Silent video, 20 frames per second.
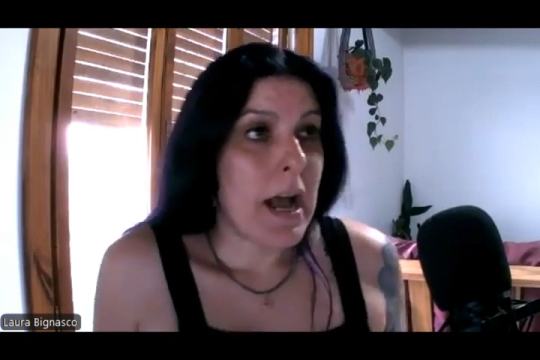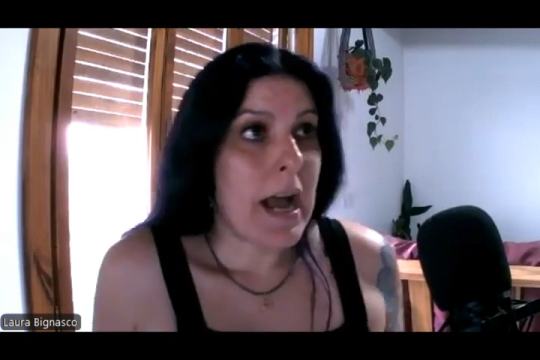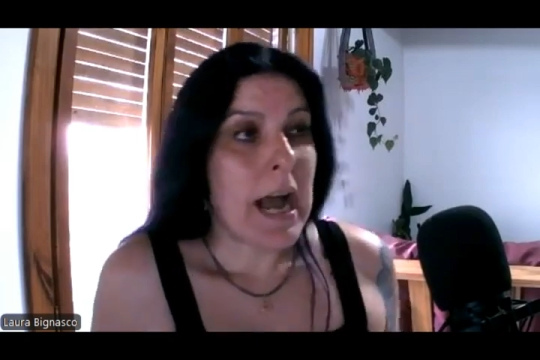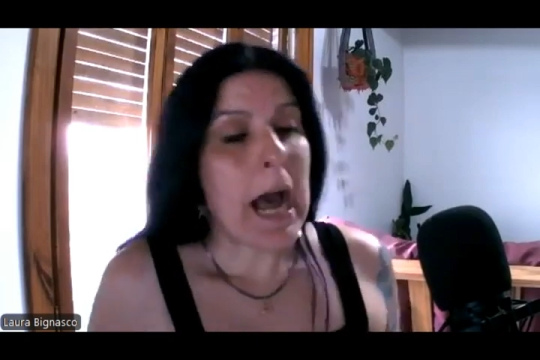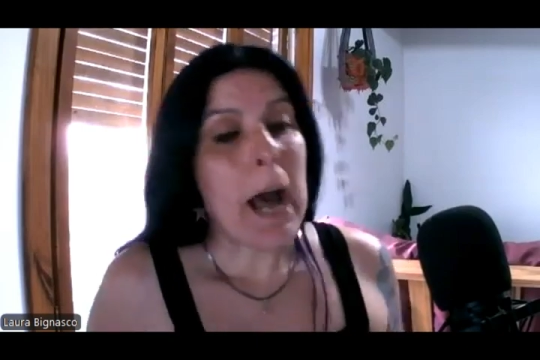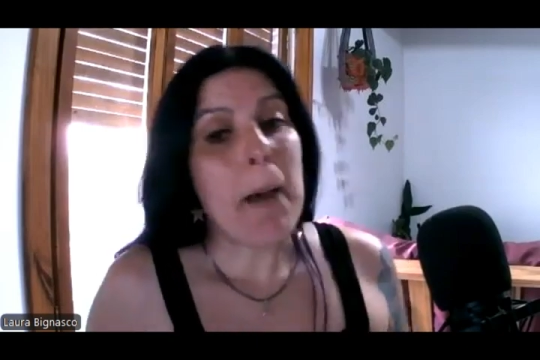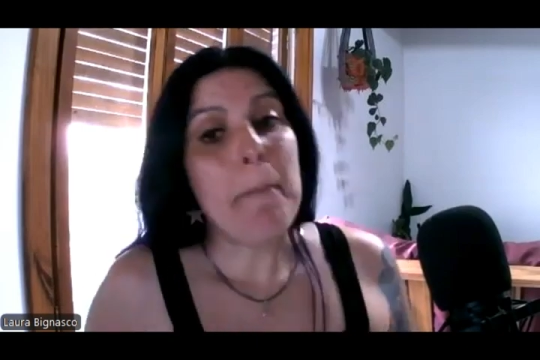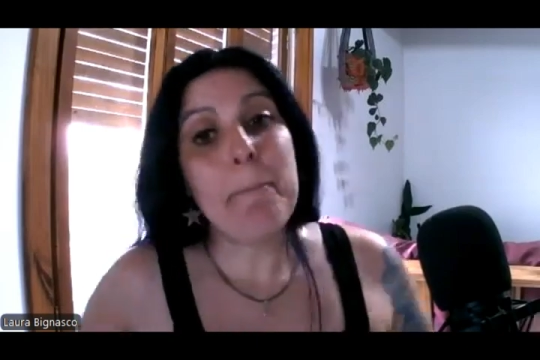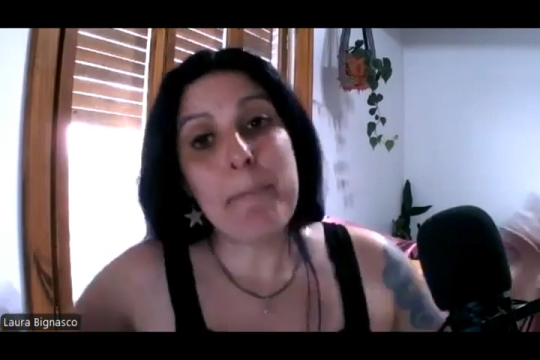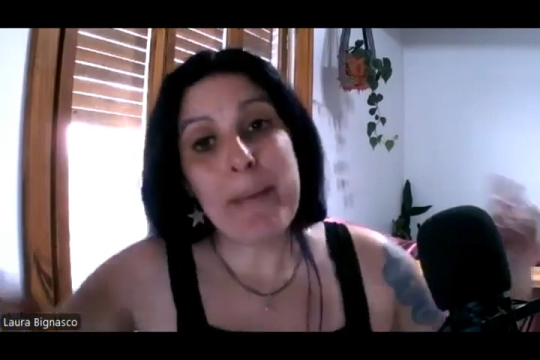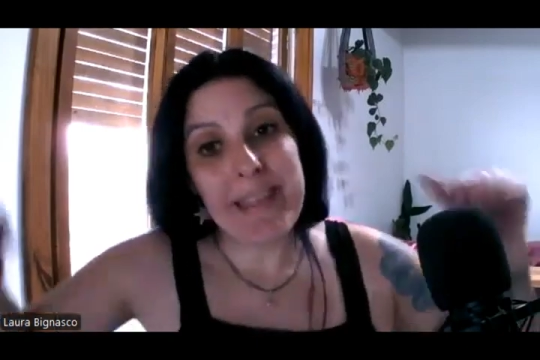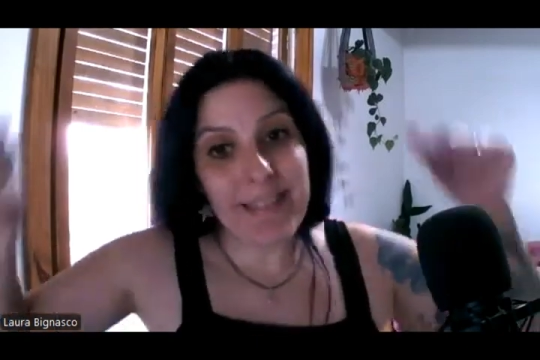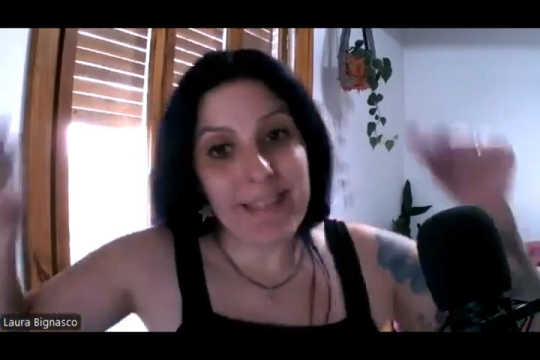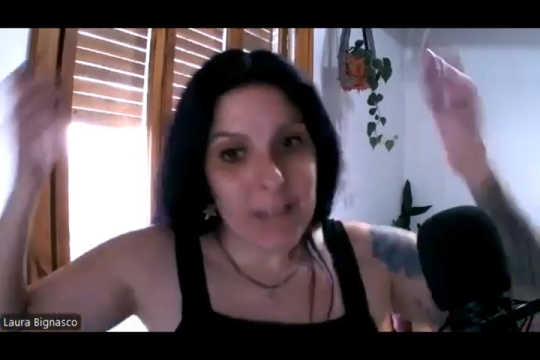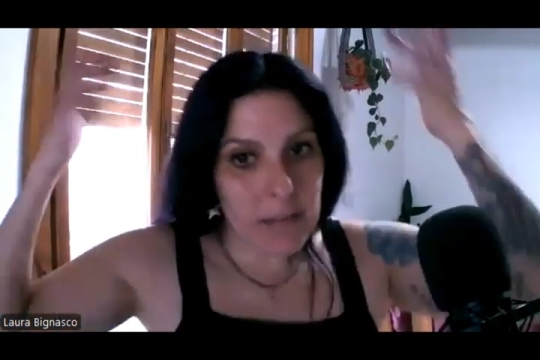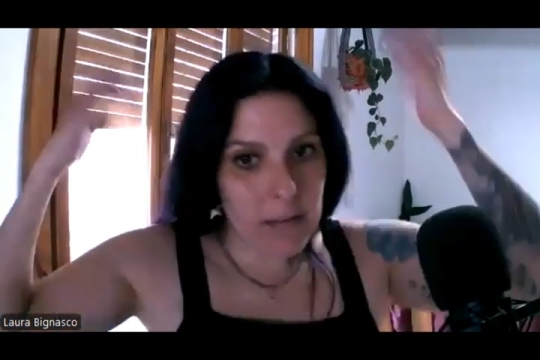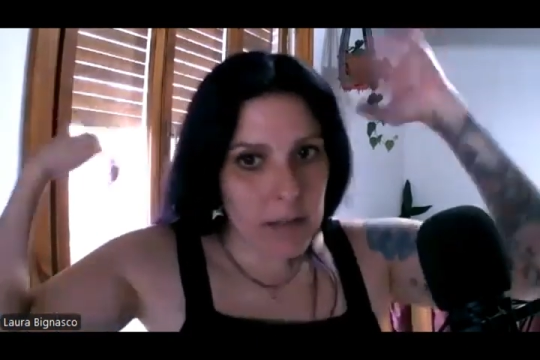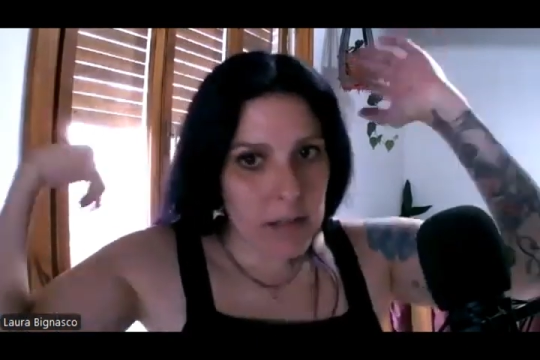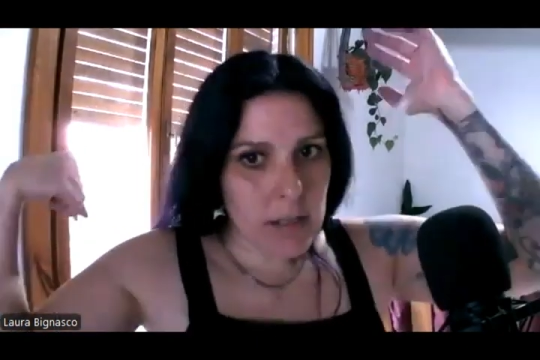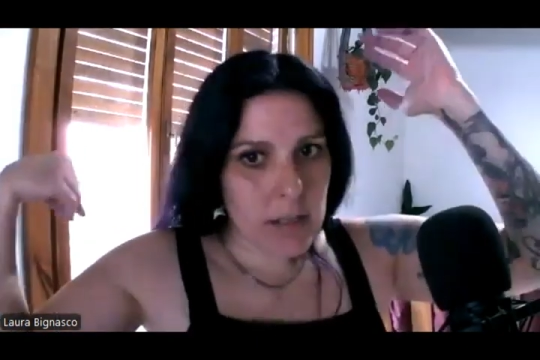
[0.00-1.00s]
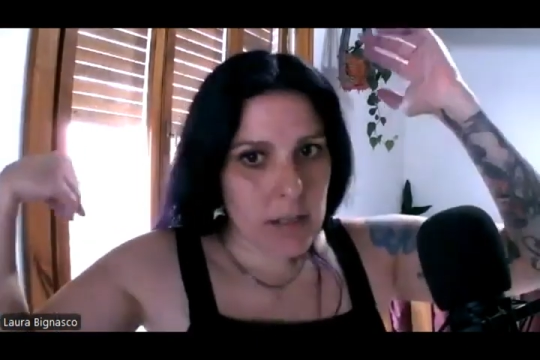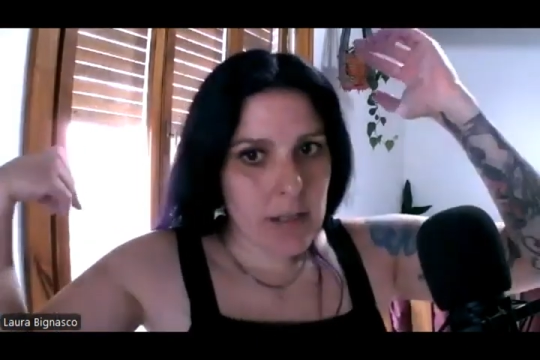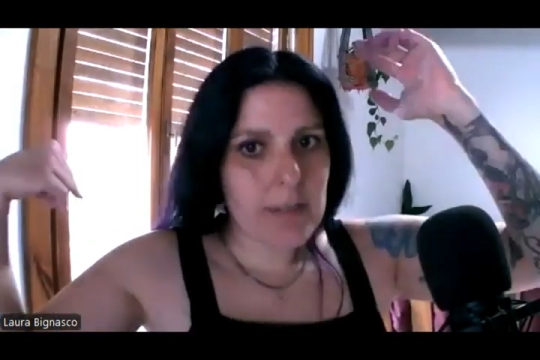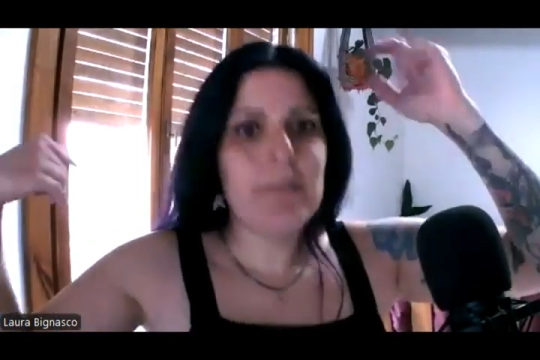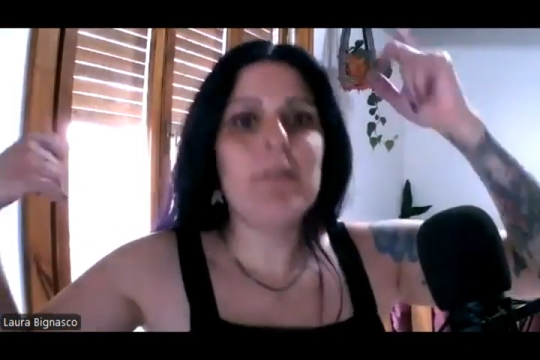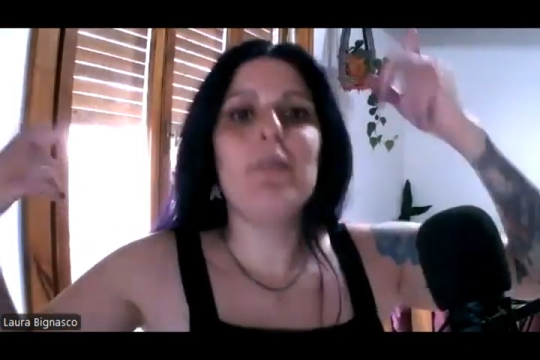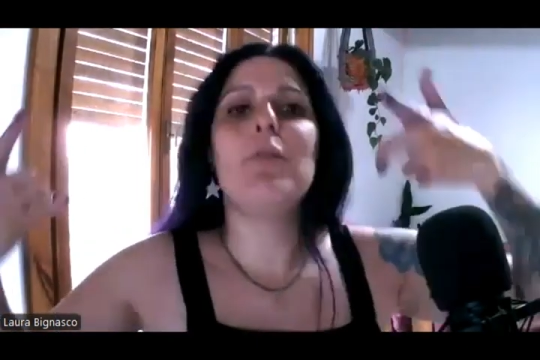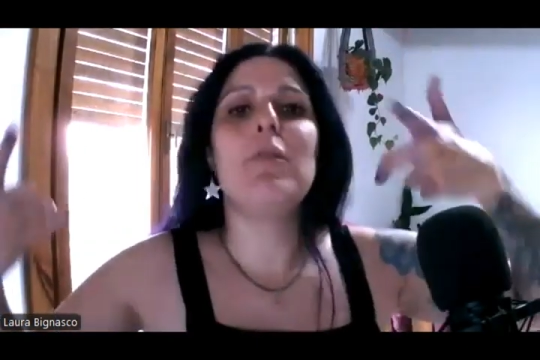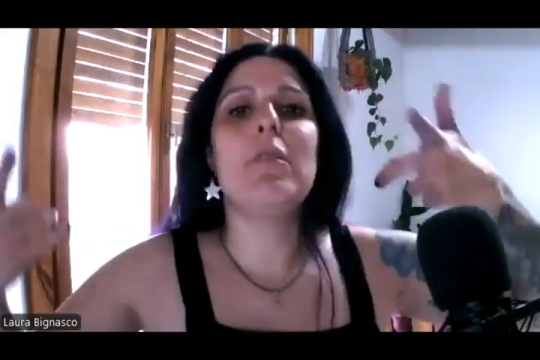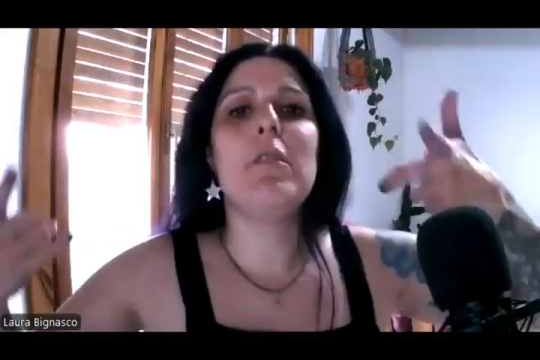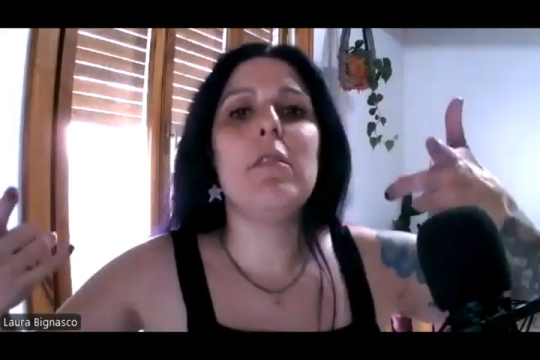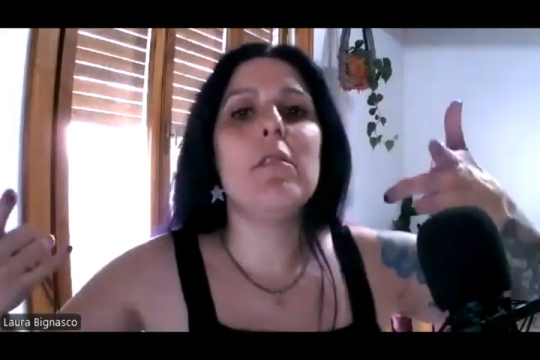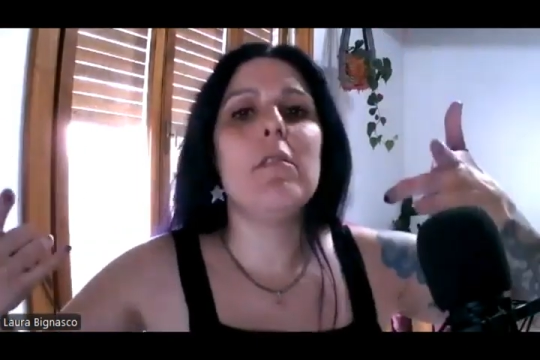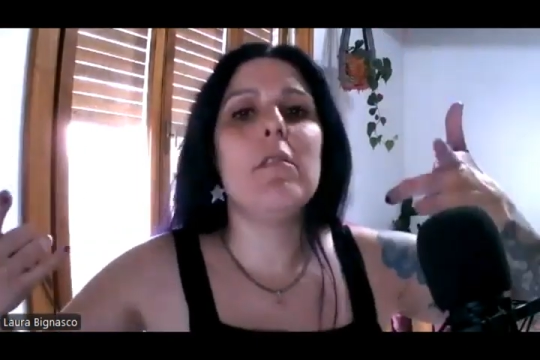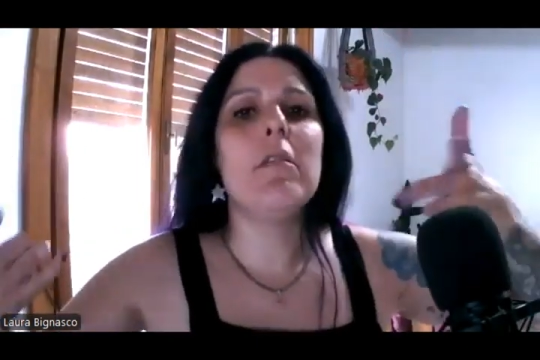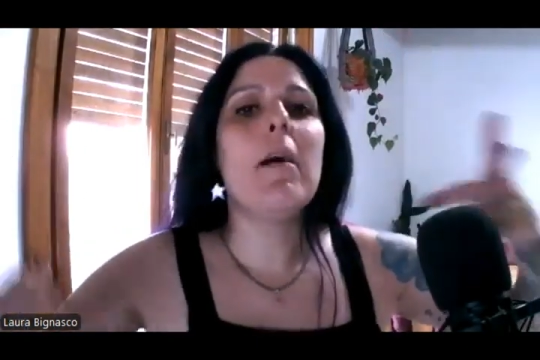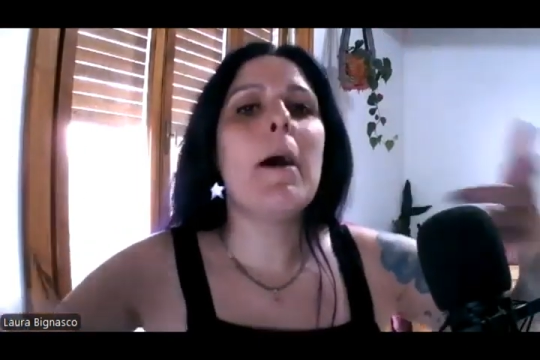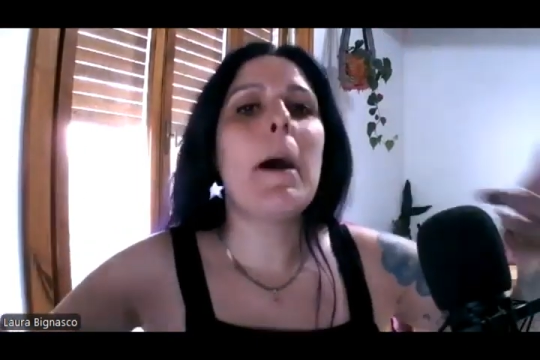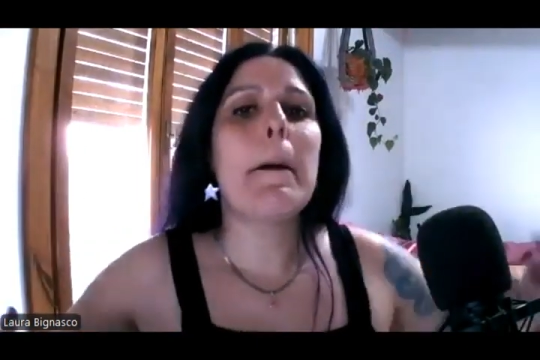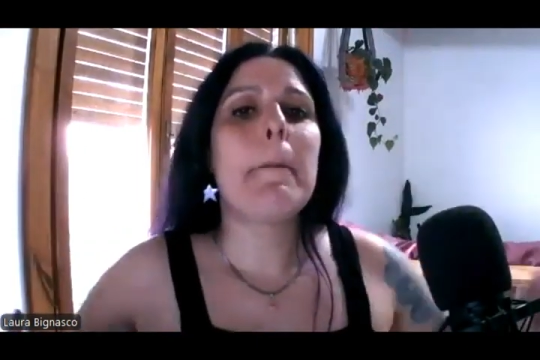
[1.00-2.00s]
happened to
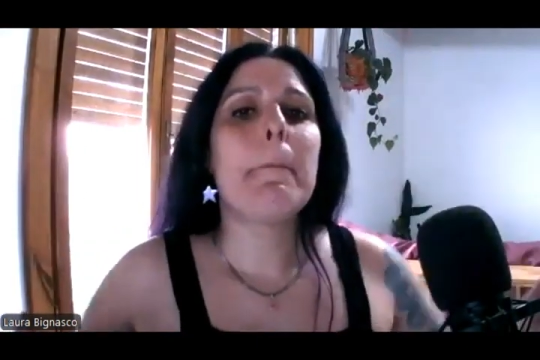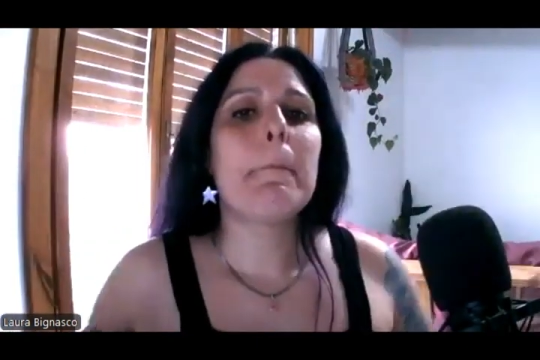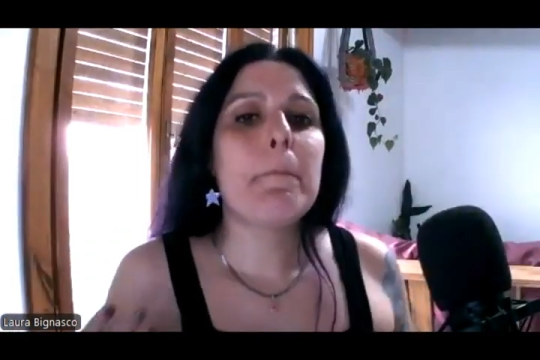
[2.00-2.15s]
you,